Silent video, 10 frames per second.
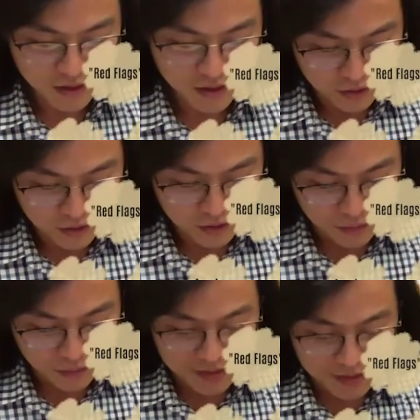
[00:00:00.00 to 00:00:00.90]
So this
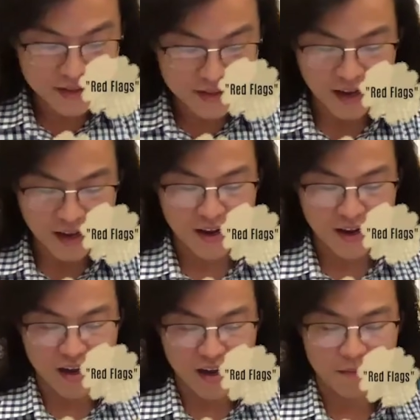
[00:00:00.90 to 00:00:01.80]
is a,
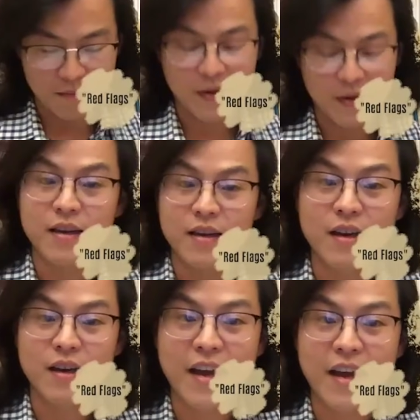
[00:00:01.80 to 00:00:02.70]
um, a
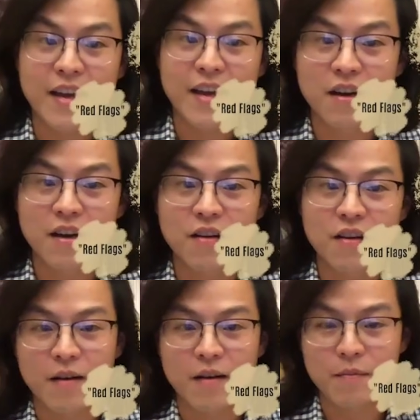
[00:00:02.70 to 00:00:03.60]
case of um,
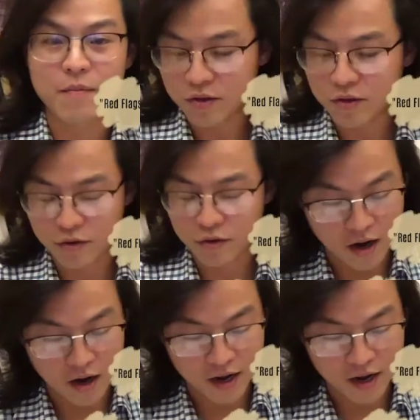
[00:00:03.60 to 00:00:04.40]
Mr. John.